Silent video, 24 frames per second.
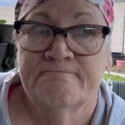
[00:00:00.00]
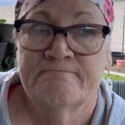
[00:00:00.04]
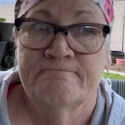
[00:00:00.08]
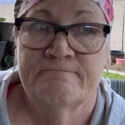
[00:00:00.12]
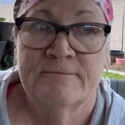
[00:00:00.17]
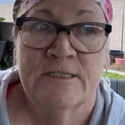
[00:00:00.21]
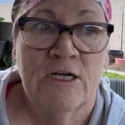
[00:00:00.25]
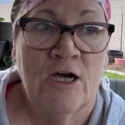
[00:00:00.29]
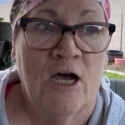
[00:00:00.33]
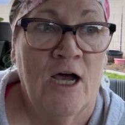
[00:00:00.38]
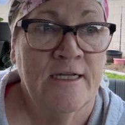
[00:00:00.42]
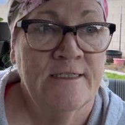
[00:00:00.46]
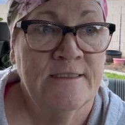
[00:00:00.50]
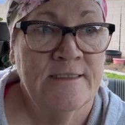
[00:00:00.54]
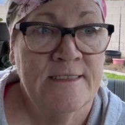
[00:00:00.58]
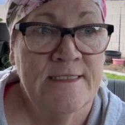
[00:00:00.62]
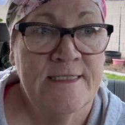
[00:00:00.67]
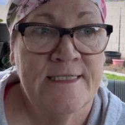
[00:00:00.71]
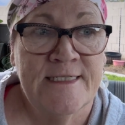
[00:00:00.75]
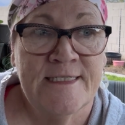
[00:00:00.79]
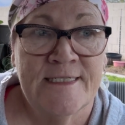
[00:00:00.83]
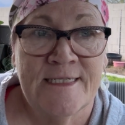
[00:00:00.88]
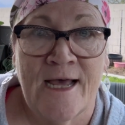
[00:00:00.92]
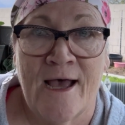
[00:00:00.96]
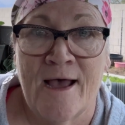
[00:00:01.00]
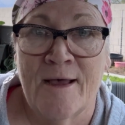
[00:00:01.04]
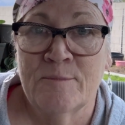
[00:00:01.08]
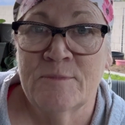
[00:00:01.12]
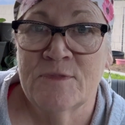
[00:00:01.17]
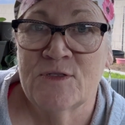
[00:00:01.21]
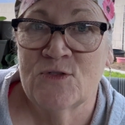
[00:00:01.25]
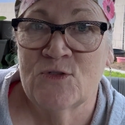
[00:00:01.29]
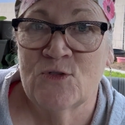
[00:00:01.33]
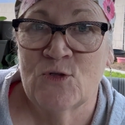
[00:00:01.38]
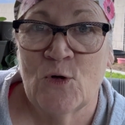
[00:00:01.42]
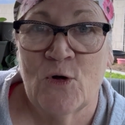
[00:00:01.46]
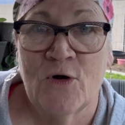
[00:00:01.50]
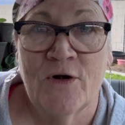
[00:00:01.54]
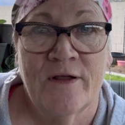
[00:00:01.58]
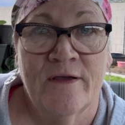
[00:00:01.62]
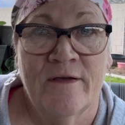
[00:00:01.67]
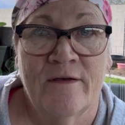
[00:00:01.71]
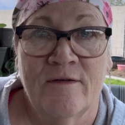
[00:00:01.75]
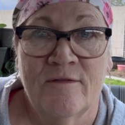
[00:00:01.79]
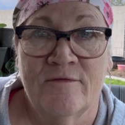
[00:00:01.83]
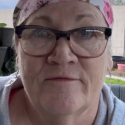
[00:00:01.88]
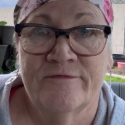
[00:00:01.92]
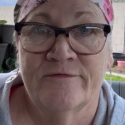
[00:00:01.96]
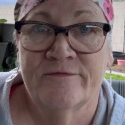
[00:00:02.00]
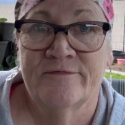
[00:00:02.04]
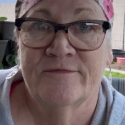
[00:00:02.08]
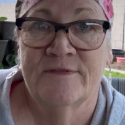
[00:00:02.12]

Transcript: gotten some sort of